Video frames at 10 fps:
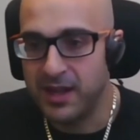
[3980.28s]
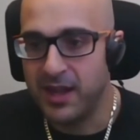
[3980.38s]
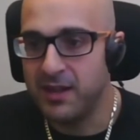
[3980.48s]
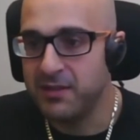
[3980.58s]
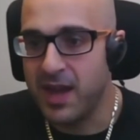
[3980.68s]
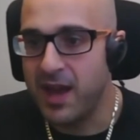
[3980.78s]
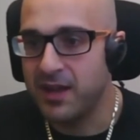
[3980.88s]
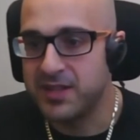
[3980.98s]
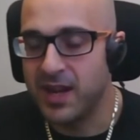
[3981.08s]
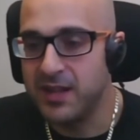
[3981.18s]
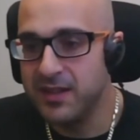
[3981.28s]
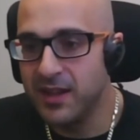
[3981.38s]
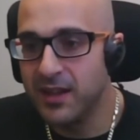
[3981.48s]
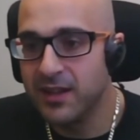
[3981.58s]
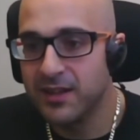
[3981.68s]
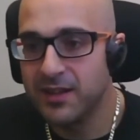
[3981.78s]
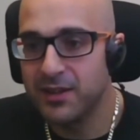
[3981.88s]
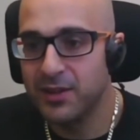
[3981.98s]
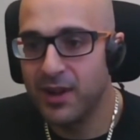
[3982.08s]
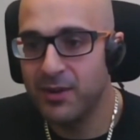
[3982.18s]
yeah, it's an ideal.
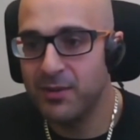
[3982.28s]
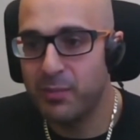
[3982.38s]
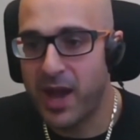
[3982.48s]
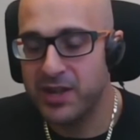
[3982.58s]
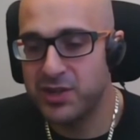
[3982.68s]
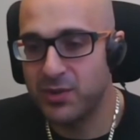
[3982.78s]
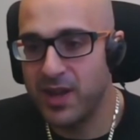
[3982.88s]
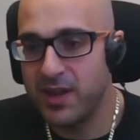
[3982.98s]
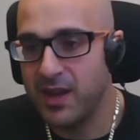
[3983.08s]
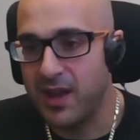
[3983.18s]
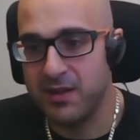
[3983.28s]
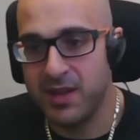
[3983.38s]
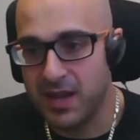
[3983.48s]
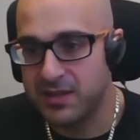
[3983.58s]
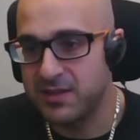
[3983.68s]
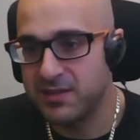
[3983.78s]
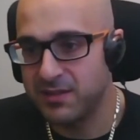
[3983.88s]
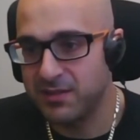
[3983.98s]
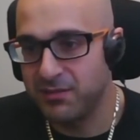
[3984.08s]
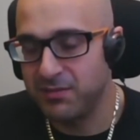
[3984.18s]
Pasture, yes,
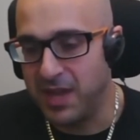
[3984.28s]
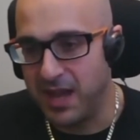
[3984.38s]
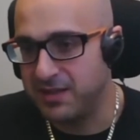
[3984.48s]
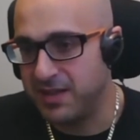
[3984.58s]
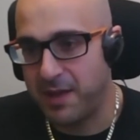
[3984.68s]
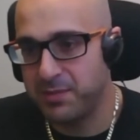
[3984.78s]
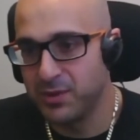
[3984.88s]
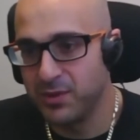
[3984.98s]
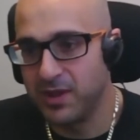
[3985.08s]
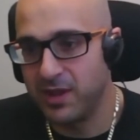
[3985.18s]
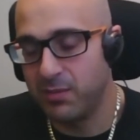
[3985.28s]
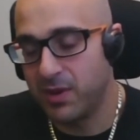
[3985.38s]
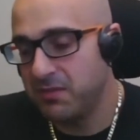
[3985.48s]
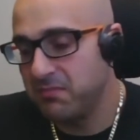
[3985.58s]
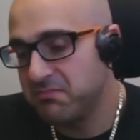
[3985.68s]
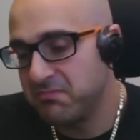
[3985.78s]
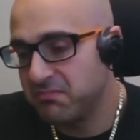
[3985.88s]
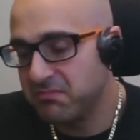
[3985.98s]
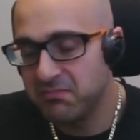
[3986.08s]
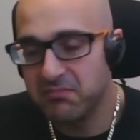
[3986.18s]
absolutely, but
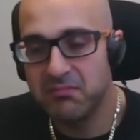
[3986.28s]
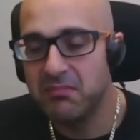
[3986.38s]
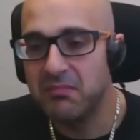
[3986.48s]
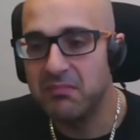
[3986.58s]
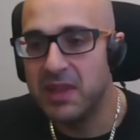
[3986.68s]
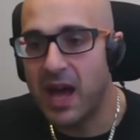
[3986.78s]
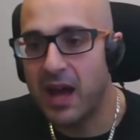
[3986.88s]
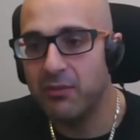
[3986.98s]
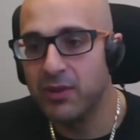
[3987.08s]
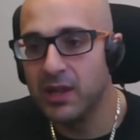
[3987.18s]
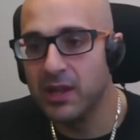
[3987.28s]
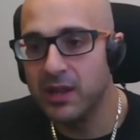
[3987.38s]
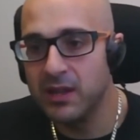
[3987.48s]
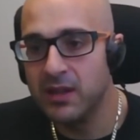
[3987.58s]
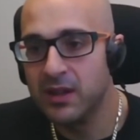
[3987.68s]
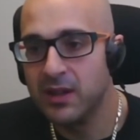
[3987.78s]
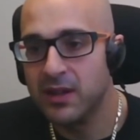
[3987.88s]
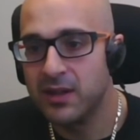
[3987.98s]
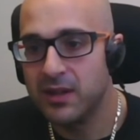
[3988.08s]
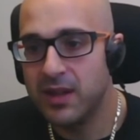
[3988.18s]
not really
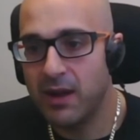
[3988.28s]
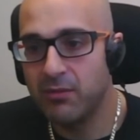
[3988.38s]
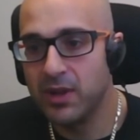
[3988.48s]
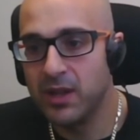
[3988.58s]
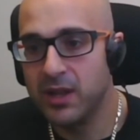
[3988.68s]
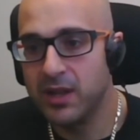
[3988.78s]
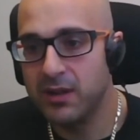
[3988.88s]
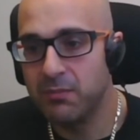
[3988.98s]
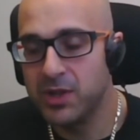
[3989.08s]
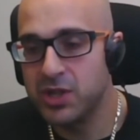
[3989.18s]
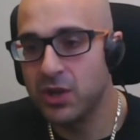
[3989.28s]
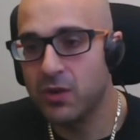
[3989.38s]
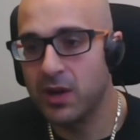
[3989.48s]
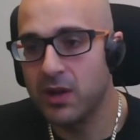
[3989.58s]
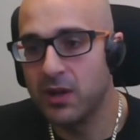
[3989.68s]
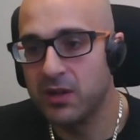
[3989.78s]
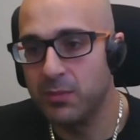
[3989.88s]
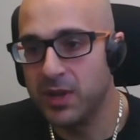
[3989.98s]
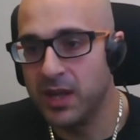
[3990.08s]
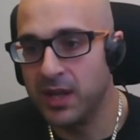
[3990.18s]
mission critical in the
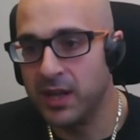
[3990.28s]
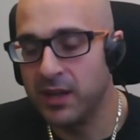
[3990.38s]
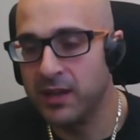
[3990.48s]
beginning.